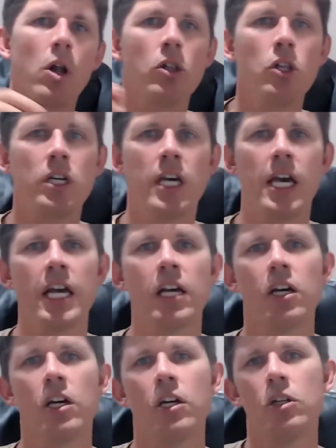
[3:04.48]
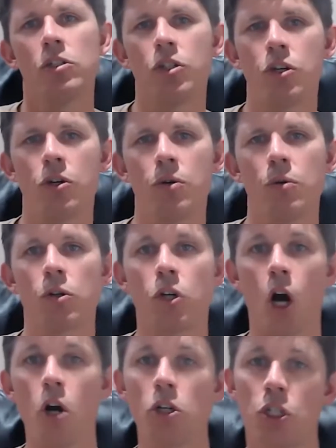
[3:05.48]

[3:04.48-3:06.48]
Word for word: are looking to go